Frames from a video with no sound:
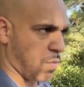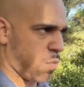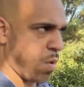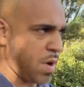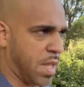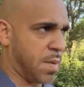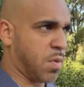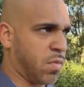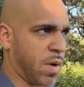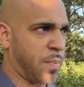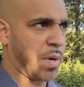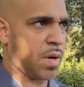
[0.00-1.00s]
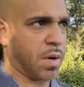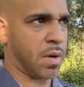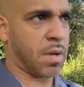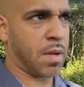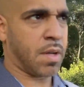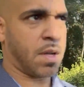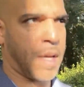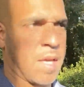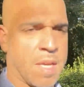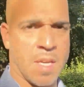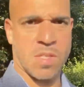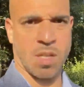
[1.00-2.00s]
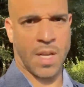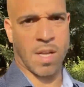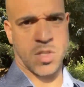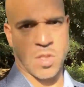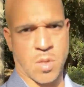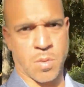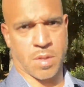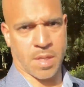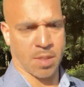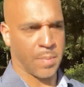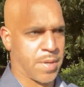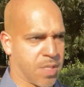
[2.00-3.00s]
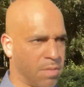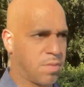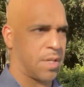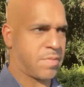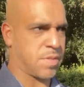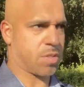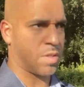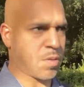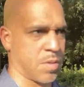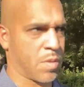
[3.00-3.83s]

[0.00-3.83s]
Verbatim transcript: when they move up here, it is a lot slower, like the pace of life is slower.